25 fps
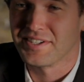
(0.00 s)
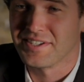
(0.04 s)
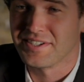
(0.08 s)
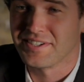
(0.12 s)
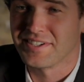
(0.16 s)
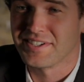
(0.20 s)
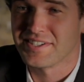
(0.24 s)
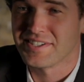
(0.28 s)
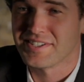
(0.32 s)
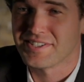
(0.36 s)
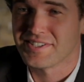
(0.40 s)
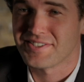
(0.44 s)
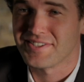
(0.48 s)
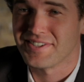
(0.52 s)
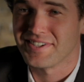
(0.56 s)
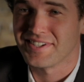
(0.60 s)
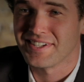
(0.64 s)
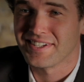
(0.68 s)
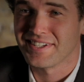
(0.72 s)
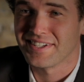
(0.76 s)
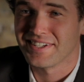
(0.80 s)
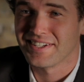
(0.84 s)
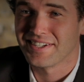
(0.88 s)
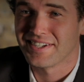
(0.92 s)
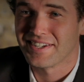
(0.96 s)
your industry,
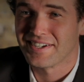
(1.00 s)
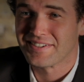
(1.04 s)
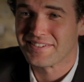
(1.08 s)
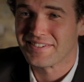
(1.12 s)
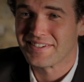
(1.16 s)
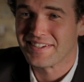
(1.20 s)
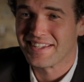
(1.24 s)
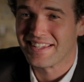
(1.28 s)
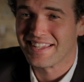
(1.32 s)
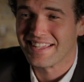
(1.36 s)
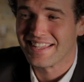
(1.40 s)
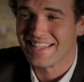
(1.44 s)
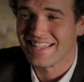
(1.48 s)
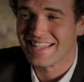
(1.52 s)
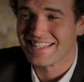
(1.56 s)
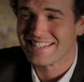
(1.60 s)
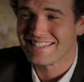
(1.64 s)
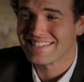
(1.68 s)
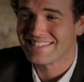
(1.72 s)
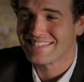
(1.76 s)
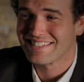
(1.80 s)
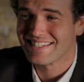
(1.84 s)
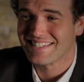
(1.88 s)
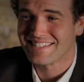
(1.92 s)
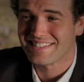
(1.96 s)

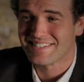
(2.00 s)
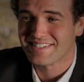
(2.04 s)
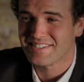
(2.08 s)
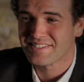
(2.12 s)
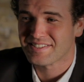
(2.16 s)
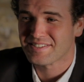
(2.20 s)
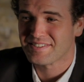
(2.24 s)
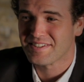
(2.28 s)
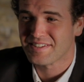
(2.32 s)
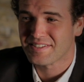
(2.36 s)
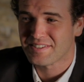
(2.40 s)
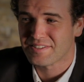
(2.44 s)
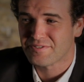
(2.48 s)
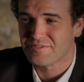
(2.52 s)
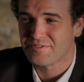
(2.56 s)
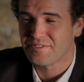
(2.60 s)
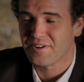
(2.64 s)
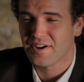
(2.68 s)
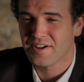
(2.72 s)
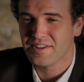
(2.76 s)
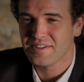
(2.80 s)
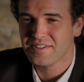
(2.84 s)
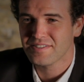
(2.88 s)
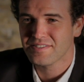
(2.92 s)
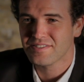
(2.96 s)
It's
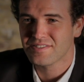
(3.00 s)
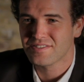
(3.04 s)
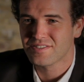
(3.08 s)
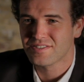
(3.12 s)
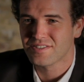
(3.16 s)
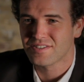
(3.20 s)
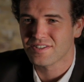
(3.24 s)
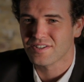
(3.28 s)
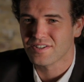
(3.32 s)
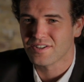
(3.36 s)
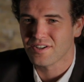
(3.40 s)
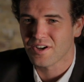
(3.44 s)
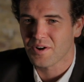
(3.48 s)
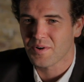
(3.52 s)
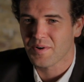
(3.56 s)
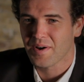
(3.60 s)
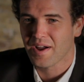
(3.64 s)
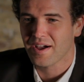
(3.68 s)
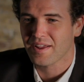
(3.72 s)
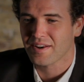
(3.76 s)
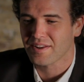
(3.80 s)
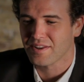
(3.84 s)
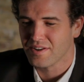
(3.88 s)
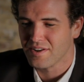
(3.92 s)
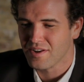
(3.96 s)
fun to go
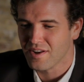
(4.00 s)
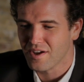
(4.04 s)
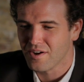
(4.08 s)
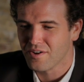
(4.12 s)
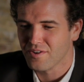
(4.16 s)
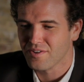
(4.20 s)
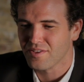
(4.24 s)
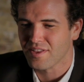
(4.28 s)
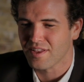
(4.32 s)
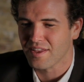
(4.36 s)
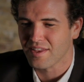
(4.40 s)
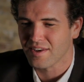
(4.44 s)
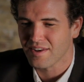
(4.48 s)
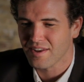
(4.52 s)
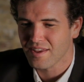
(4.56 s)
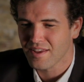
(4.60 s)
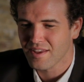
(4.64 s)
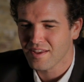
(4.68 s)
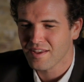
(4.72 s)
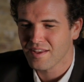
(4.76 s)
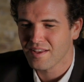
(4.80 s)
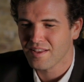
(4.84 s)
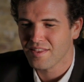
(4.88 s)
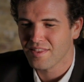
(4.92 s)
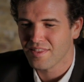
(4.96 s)
out and know
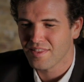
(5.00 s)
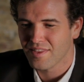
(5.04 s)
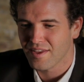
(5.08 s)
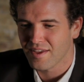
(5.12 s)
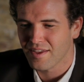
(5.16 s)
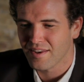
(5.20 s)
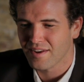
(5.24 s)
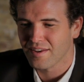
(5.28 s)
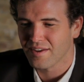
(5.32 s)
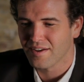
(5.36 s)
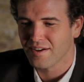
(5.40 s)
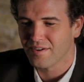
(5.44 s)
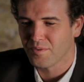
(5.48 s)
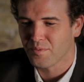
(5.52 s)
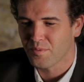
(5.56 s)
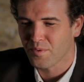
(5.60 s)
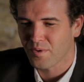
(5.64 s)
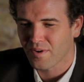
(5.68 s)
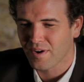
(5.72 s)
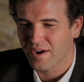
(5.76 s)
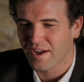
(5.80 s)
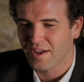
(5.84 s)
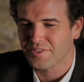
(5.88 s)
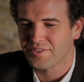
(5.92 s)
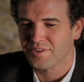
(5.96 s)
that
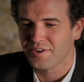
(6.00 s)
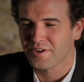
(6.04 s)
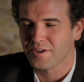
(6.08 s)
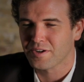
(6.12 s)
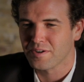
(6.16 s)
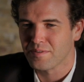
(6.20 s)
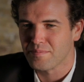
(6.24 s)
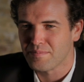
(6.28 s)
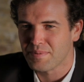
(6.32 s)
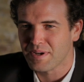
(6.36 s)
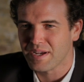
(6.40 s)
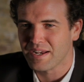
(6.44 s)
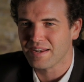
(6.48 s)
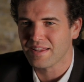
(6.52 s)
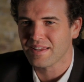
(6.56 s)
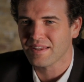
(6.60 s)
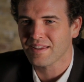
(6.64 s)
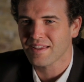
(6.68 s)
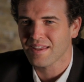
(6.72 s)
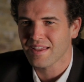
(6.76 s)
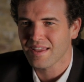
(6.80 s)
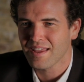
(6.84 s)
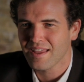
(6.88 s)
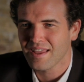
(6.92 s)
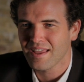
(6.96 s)
we're out there
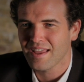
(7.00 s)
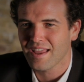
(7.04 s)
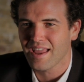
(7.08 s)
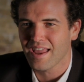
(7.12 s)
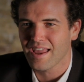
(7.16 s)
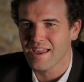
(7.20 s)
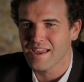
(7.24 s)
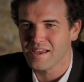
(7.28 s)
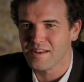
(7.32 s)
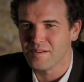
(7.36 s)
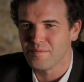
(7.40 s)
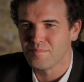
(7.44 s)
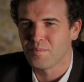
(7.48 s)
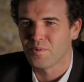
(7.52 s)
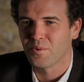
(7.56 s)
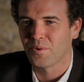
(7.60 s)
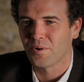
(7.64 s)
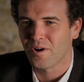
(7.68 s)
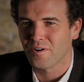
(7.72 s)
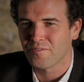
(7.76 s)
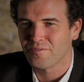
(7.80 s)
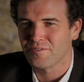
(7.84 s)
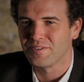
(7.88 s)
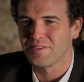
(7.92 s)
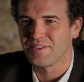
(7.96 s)
competing, and more
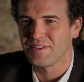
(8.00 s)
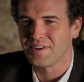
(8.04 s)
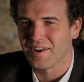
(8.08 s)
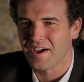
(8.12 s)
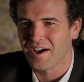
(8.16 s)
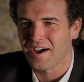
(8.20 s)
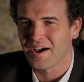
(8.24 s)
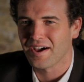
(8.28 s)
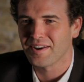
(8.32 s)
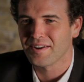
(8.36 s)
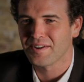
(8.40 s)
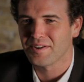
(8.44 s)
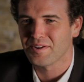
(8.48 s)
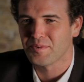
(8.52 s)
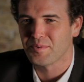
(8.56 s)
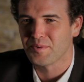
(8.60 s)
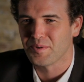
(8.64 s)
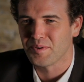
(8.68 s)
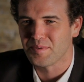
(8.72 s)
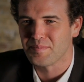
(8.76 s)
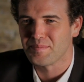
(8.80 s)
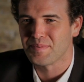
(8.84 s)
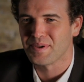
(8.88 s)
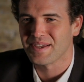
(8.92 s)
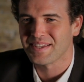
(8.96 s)
often than not,
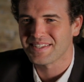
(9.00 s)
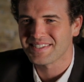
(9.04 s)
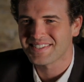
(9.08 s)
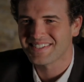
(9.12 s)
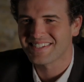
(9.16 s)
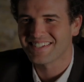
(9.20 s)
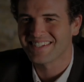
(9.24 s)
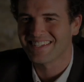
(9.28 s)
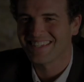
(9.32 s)
we're the best.